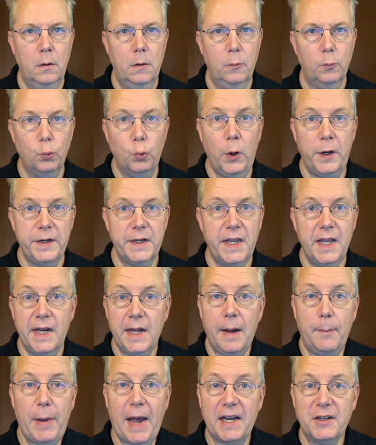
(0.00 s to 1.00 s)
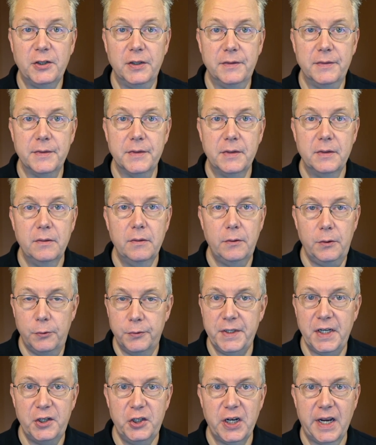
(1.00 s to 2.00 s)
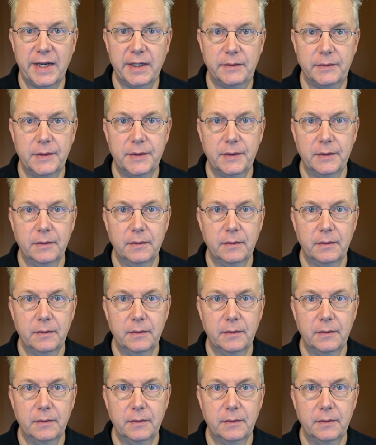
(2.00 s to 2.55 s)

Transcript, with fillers: run GitHub Actions using Jenkins.